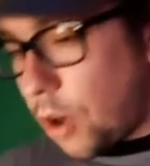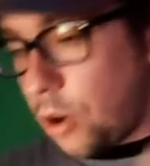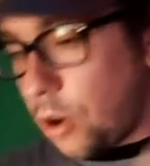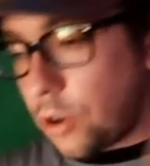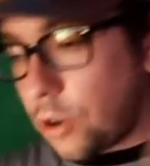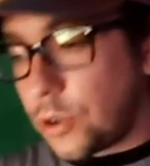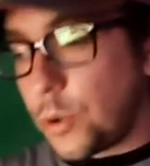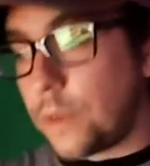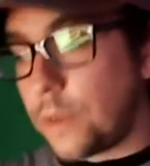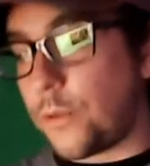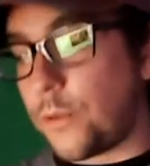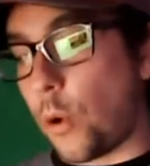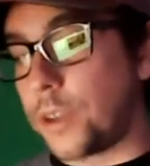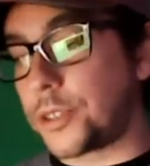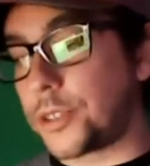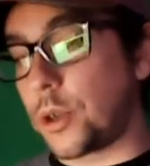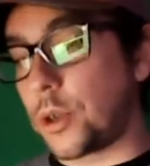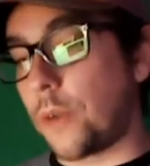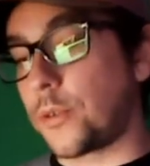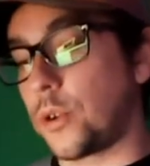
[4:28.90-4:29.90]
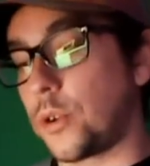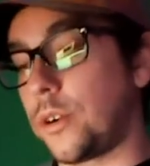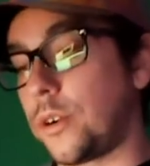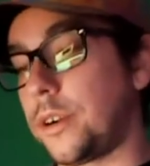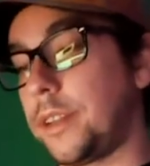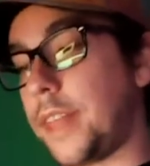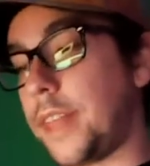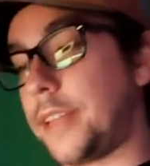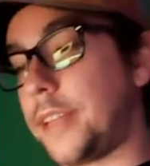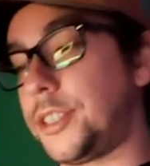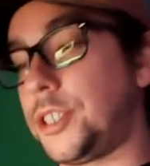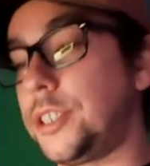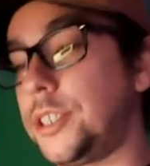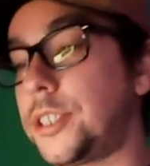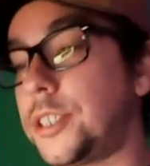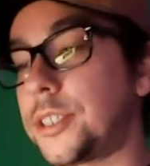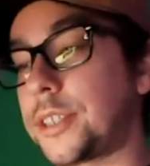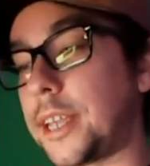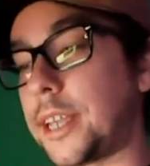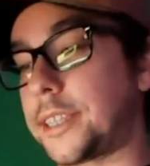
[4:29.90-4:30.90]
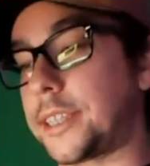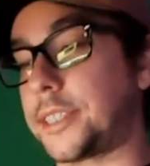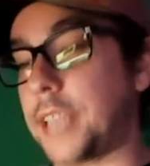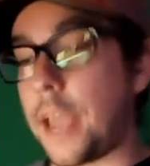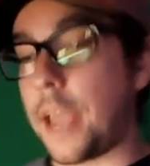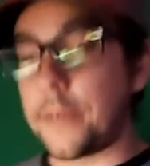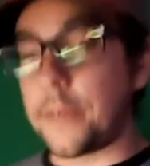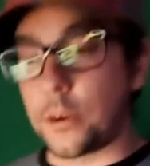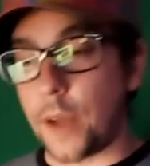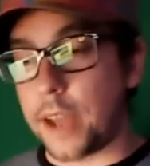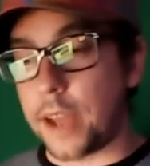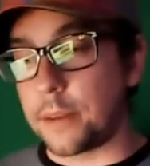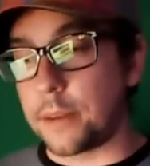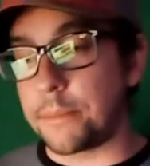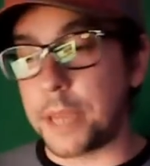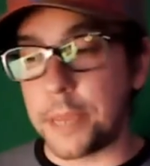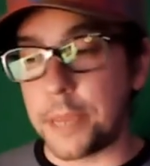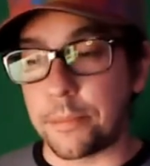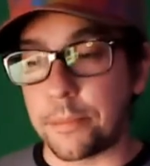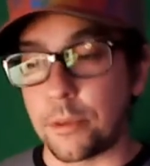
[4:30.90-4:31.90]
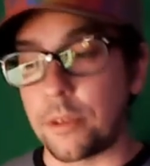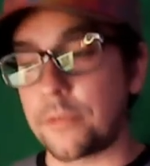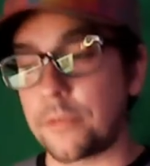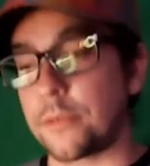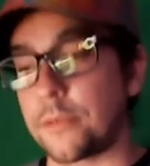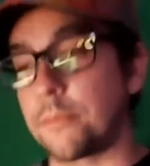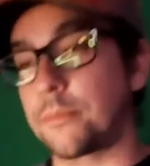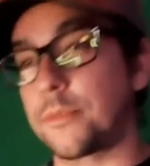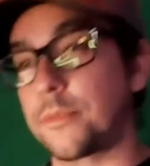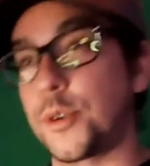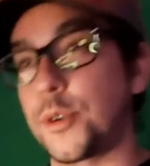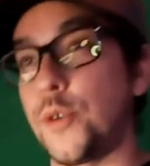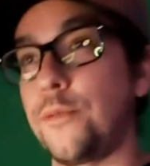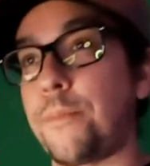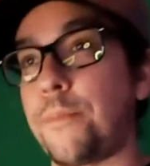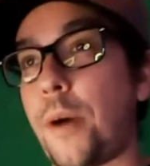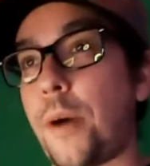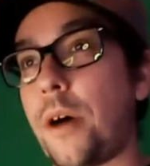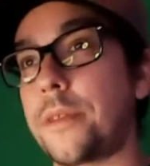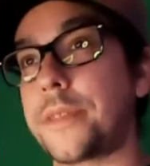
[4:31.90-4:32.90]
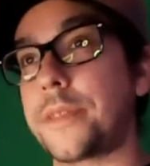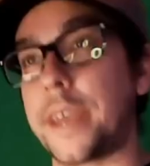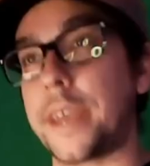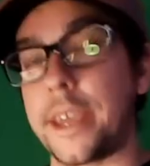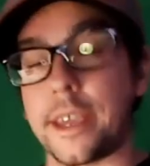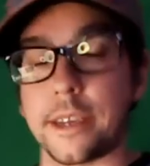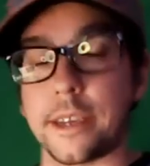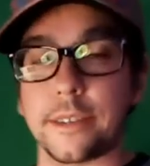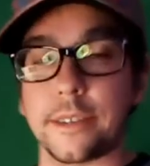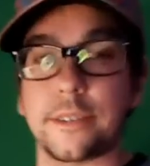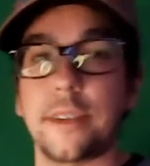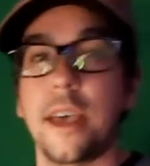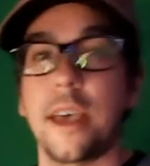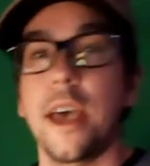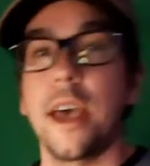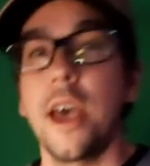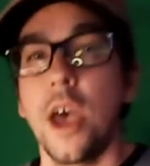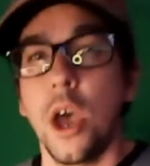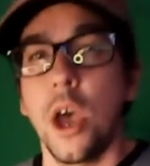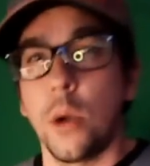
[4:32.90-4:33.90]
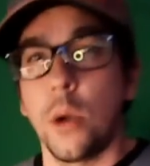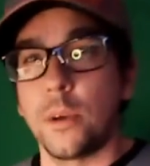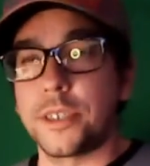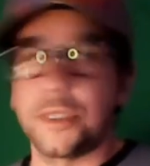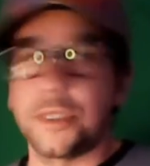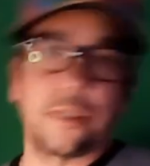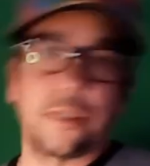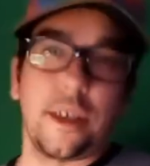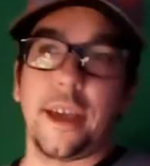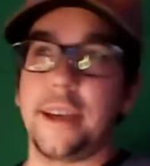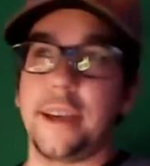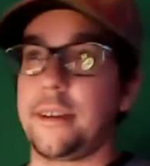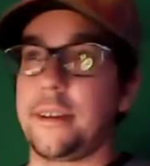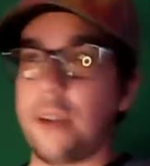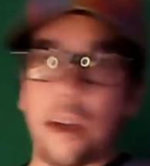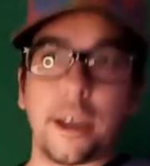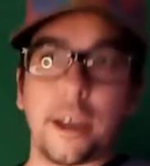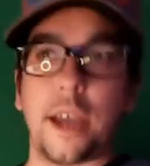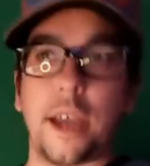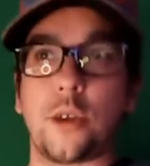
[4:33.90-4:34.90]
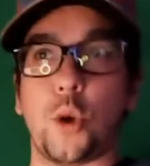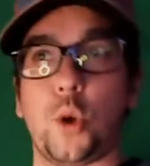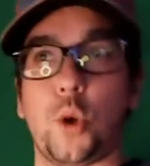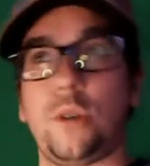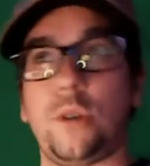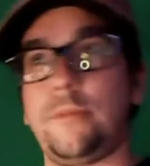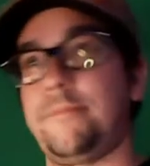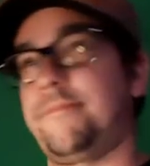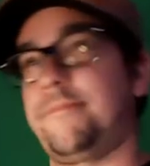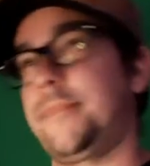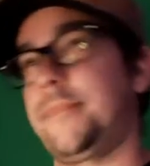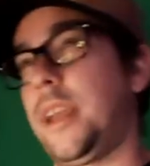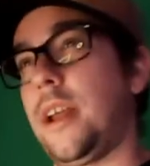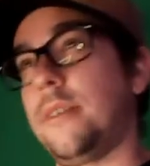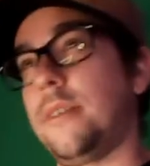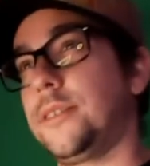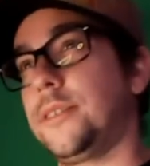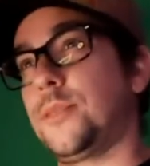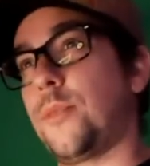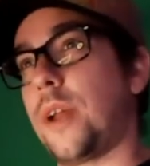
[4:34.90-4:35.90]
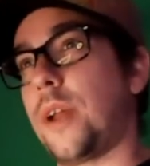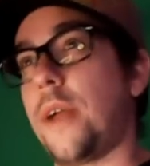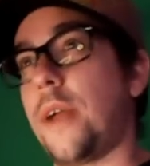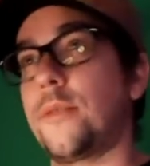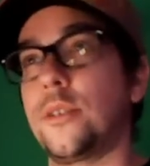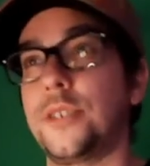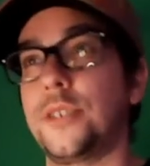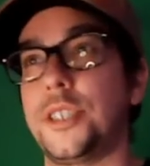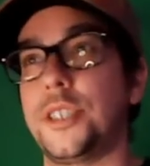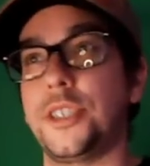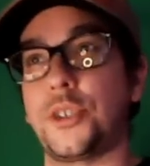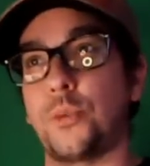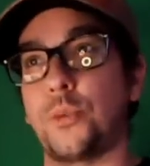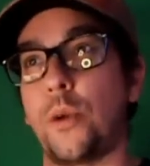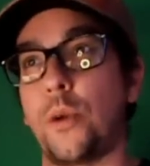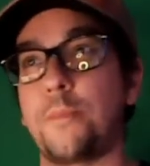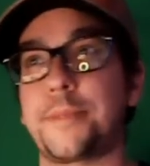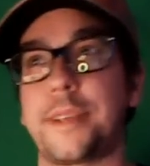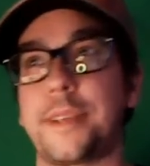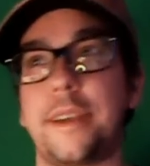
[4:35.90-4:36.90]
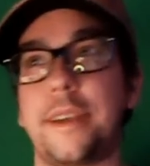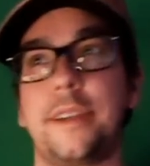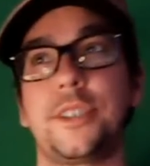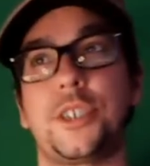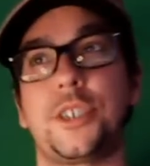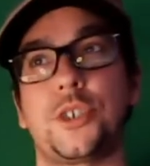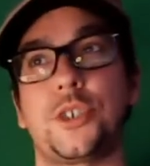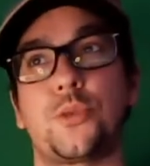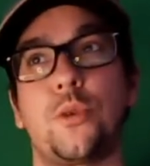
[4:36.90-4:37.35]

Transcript: her doing voiceover, and then she's just like saving random people from goofball things, which is like, okay, cool. It's whatever. She swoops in.